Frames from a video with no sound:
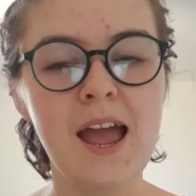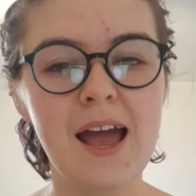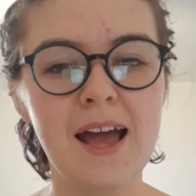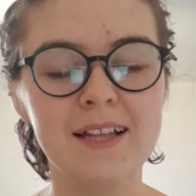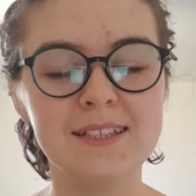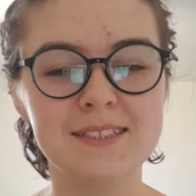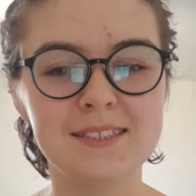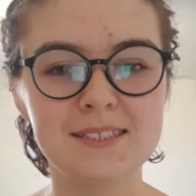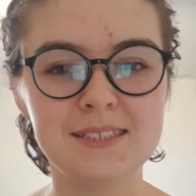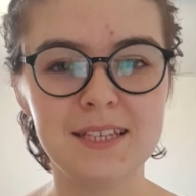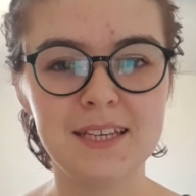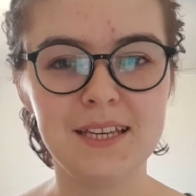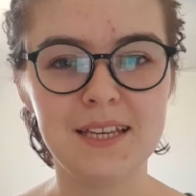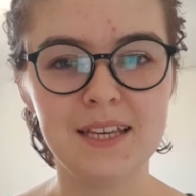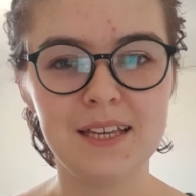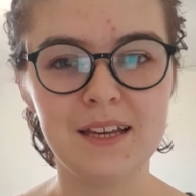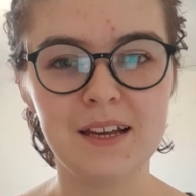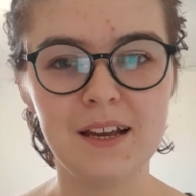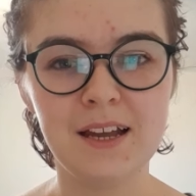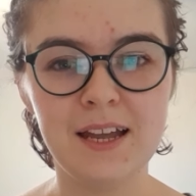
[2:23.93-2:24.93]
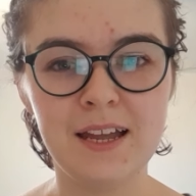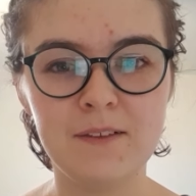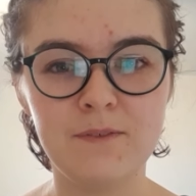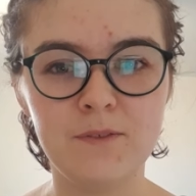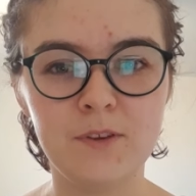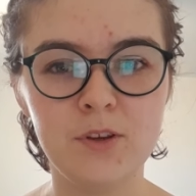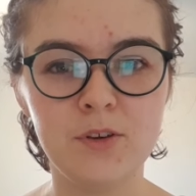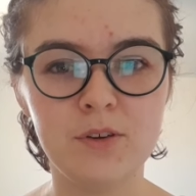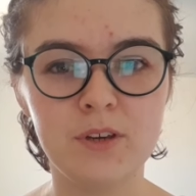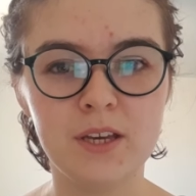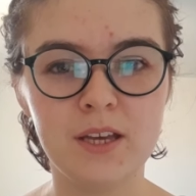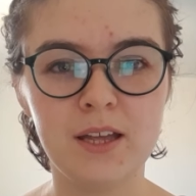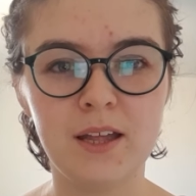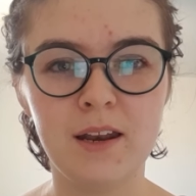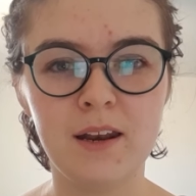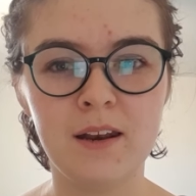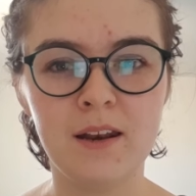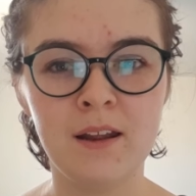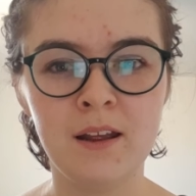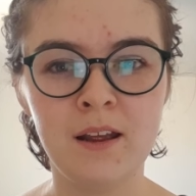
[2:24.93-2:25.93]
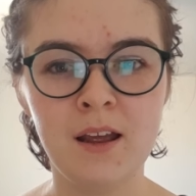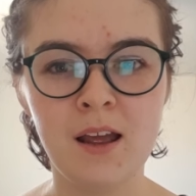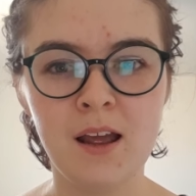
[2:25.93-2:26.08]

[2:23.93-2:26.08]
and see if you can